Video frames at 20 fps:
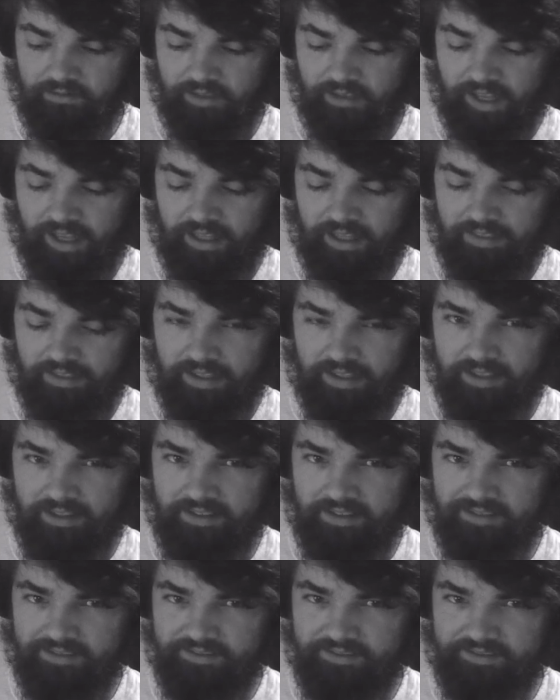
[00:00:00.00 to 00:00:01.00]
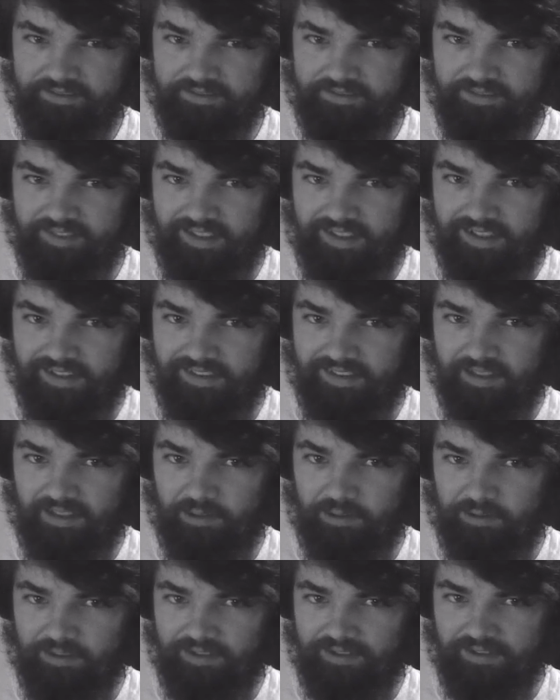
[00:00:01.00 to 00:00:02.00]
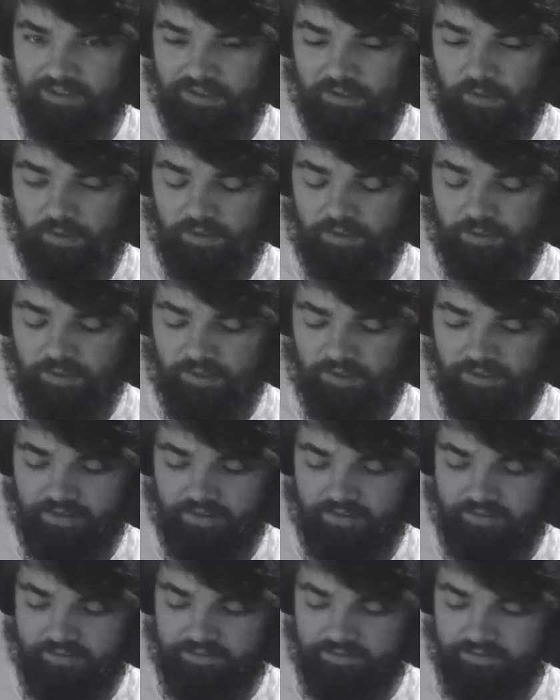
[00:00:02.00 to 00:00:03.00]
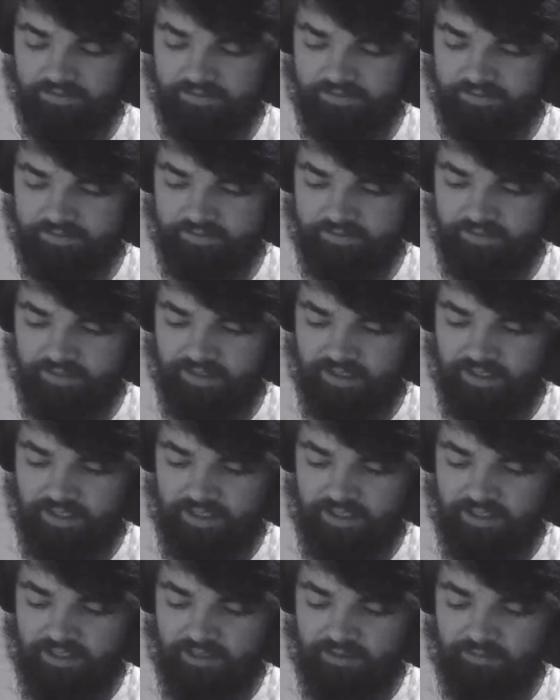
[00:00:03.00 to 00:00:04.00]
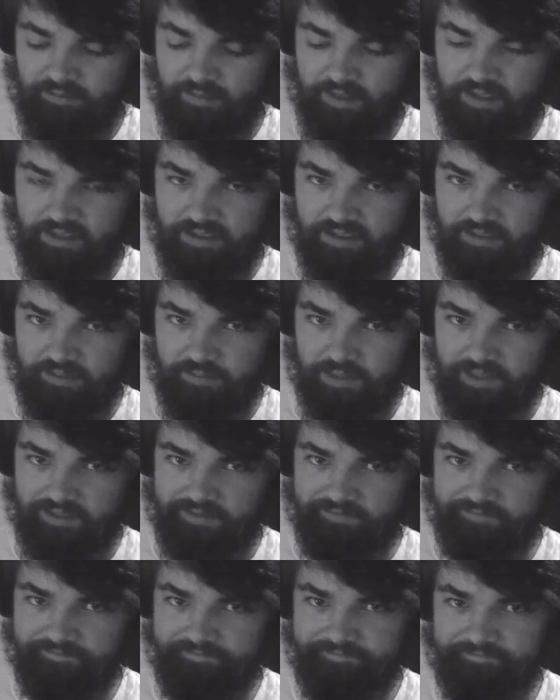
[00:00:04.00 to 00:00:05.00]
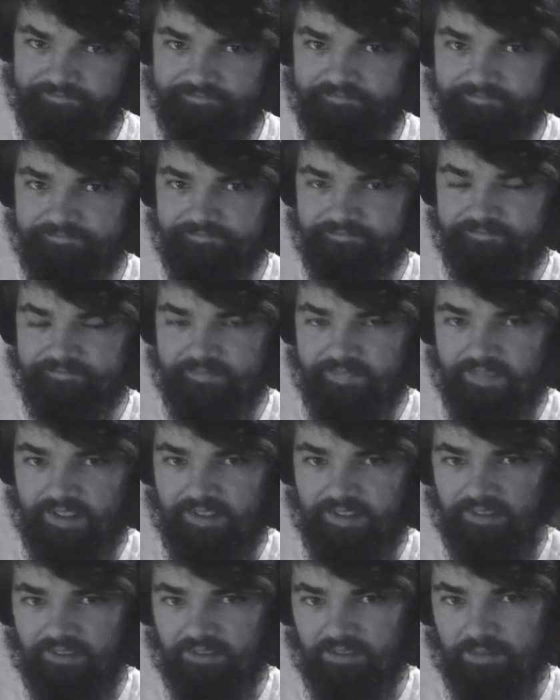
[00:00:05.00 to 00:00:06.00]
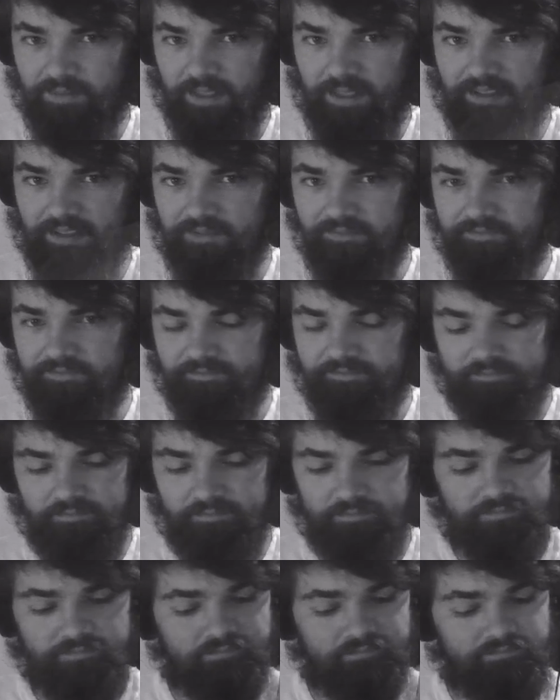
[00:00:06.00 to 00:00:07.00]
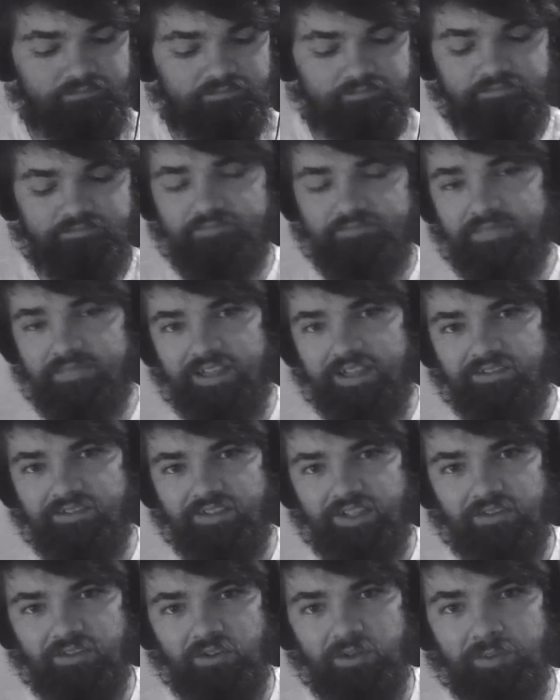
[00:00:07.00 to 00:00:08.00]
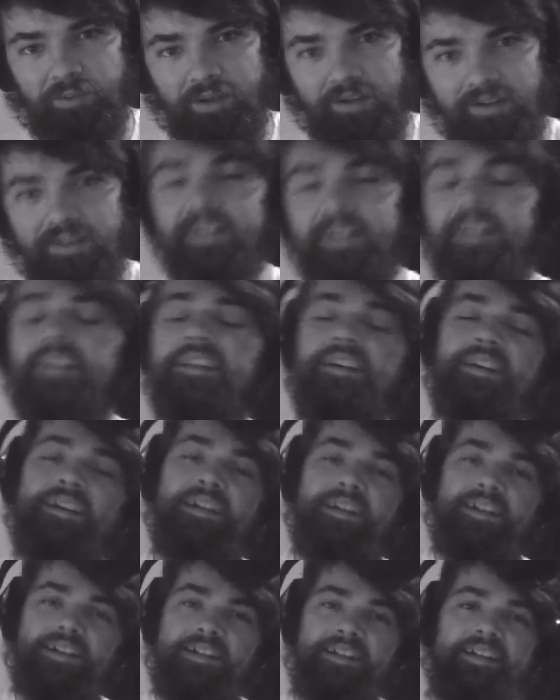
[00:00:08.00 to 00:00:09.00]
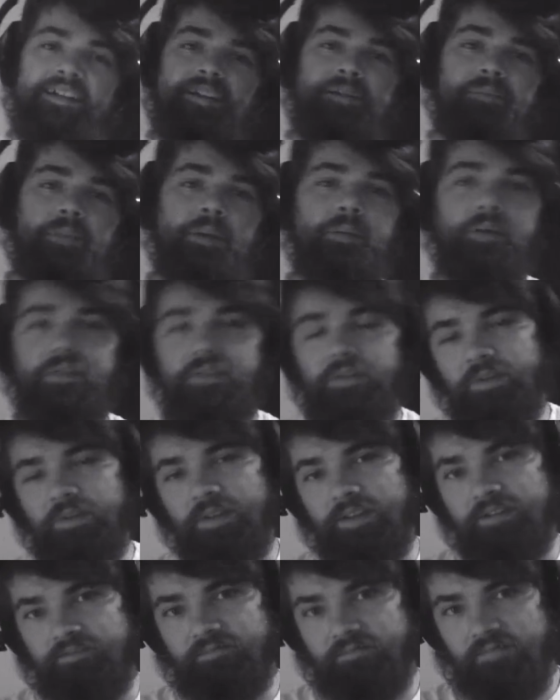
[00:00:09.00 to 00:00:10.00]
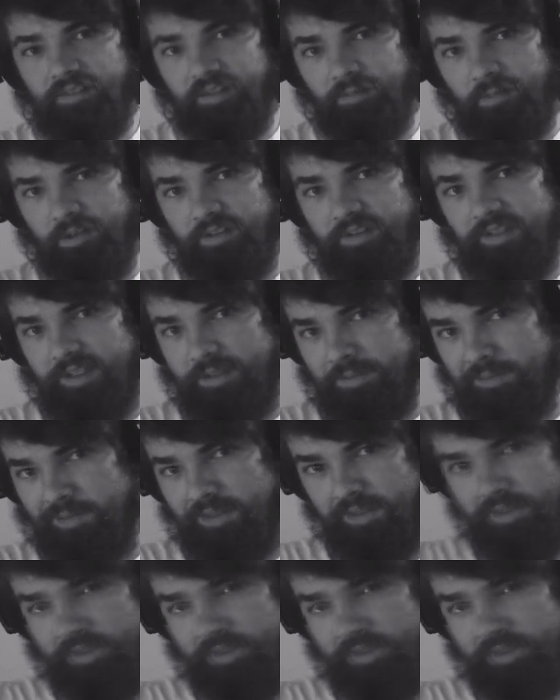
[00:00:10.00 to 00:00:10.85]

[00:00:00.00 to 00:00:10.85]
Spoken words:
like it, and I think I would just enjoy doing it. That's just me. I'd love to make it kind of like look better. Maybe I'll do that some other time, but